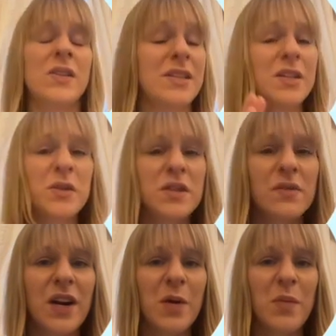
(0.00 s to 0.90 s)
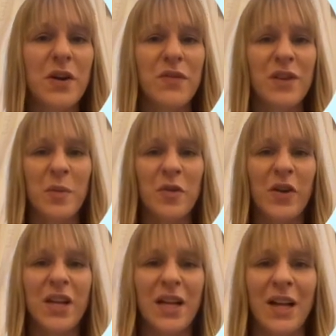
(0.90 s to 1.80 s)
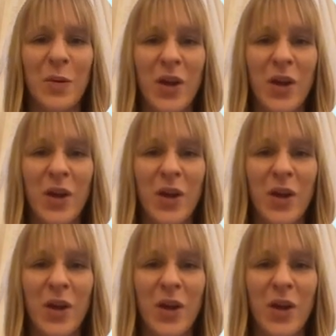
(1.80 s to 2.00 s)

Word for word: So this is a very brief summary. Uh,